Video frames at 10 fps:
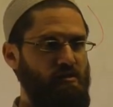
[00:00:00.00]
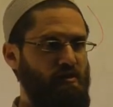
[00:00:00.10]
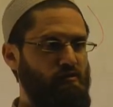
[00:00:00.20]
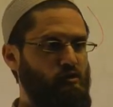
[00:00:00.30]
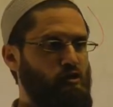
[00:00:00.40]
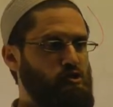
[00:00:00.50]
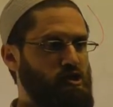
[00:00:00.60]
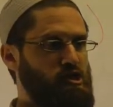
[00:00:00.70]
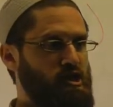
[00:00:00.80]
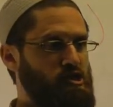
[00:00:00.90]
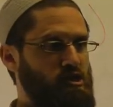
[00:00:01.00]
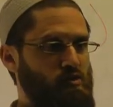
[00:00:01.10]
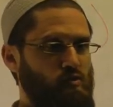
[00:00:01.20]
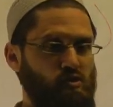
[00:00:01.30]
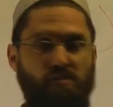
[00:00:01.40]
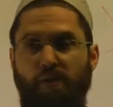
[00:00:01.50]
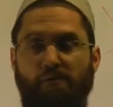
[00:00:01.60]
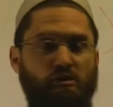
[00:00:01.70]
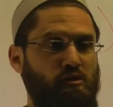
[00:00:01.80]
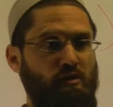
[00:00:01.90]
If you're constantly changing laws and people
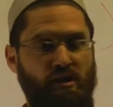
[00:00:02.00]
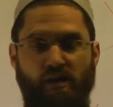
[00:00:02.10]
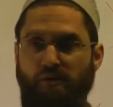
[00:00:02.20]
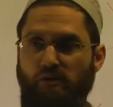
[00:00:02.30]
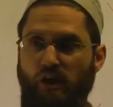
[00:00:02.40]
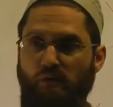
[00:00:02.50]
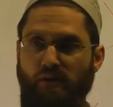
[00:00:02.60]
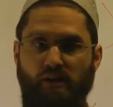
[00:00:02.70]
don't know where they're coming or going,